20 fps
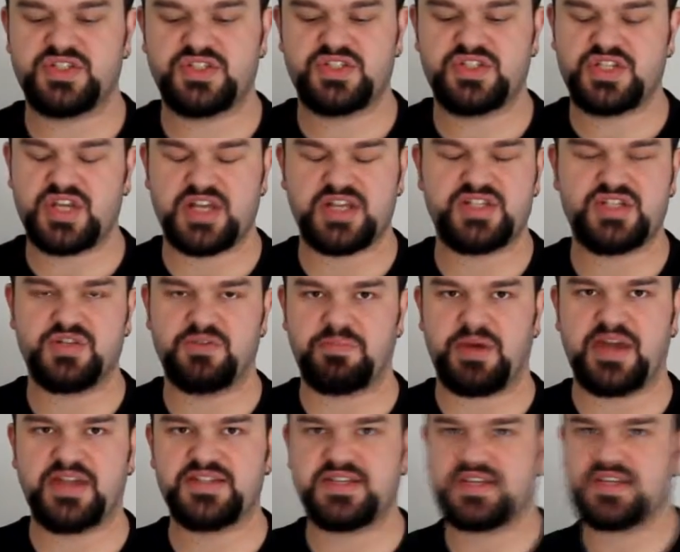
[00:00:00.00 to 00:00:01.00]
just your
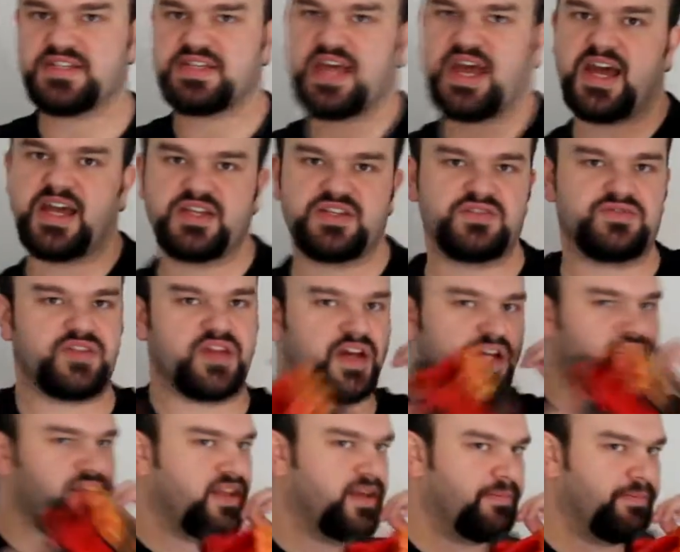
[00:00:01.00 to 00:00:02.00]
basic sounds of
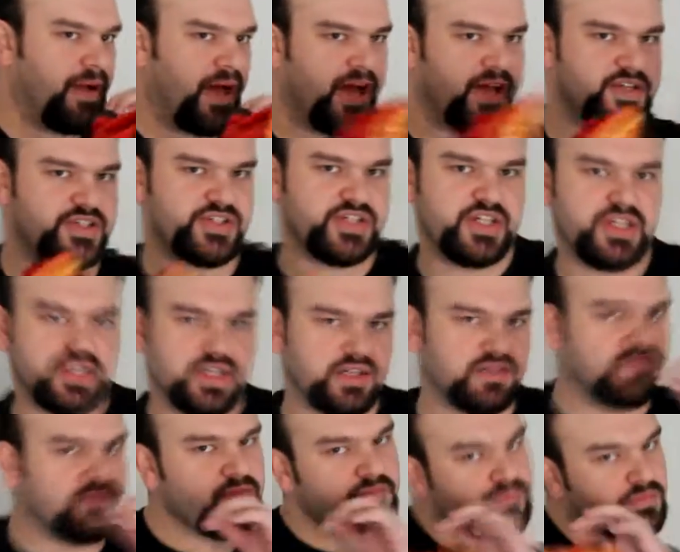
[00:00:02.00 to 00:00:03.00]
like your
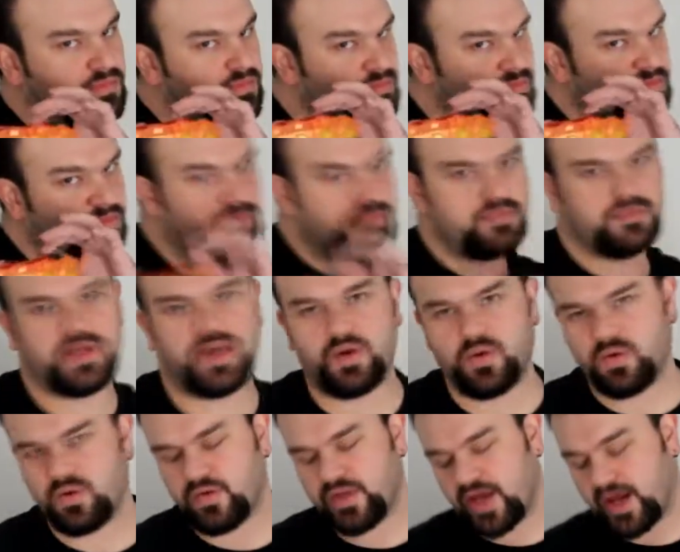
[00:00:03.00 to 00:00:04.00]
punching
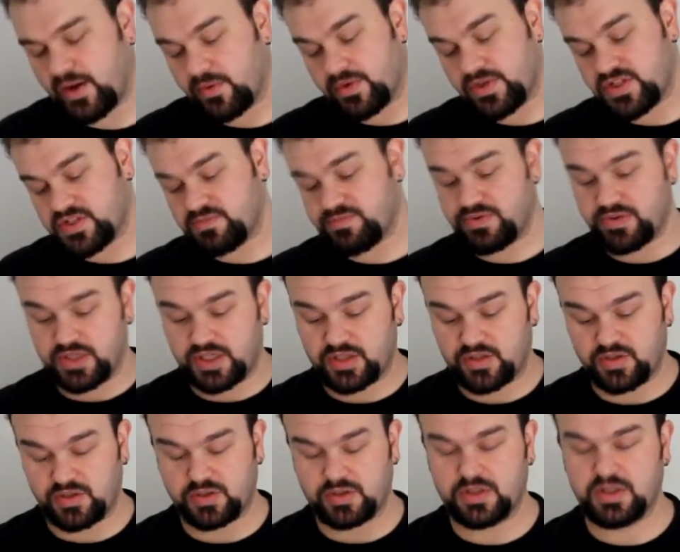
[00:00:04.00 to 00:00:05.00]
and all that, which is pretty
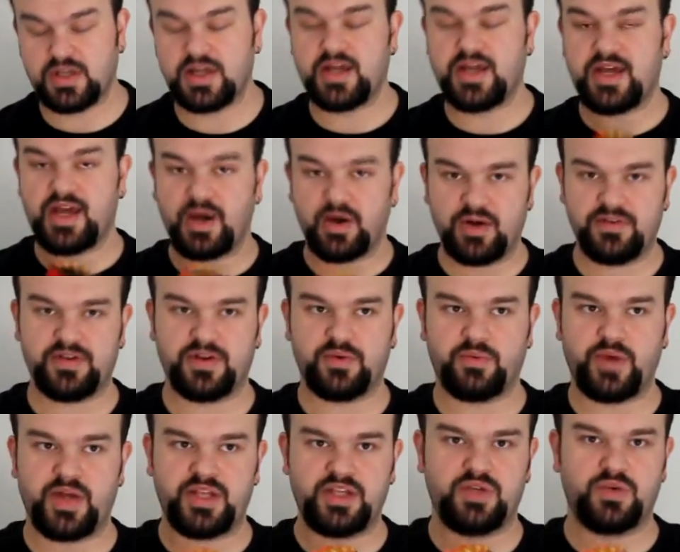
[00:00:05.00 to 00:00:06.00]
cool. However,
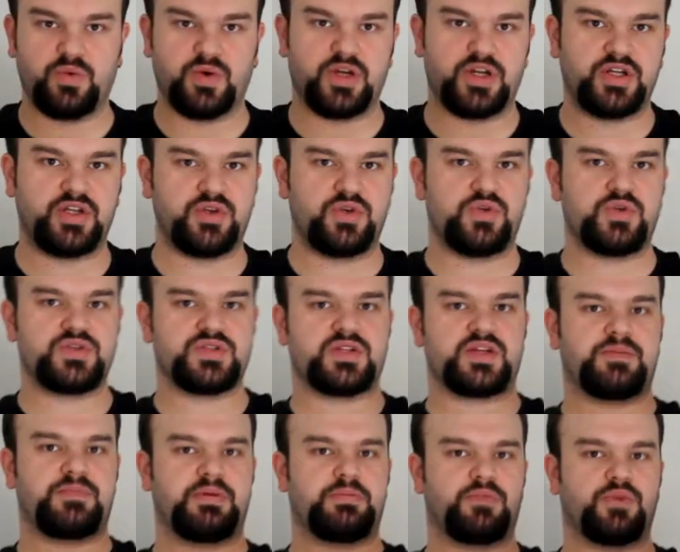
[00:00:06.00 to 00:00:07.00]
when you want to use
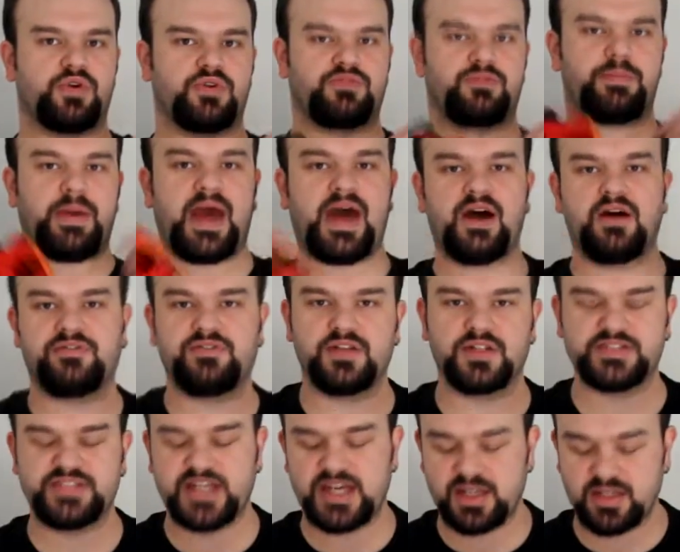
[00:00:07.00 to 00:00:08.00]
a bit more of a powerful
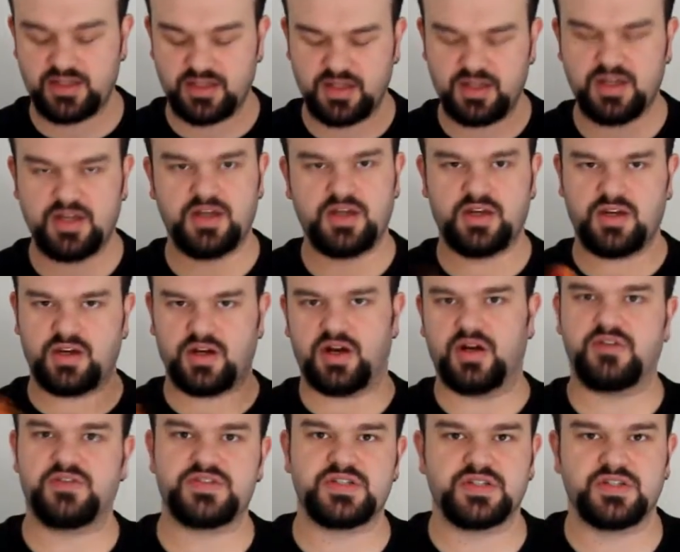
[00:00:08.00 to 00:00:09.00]
attack,
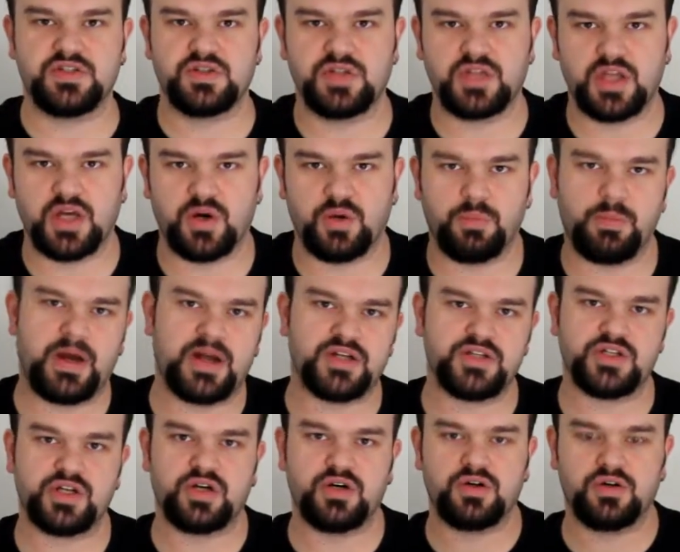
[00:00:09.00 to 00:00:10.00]
obviously do the old
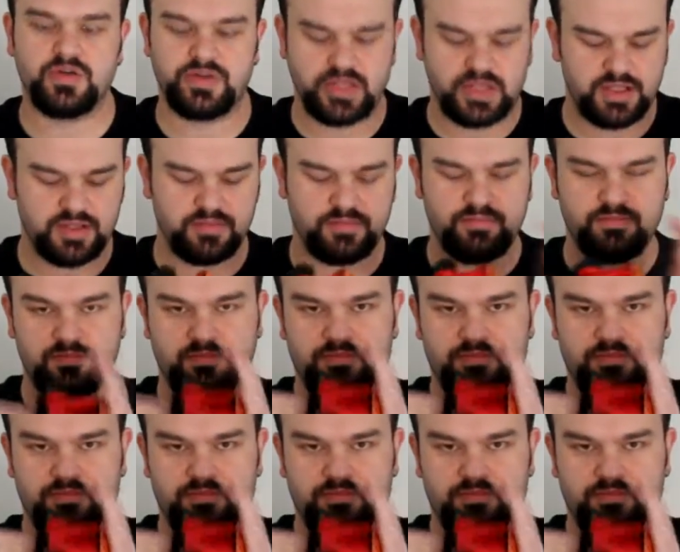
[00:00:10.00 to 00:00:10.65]
Bunjil thing.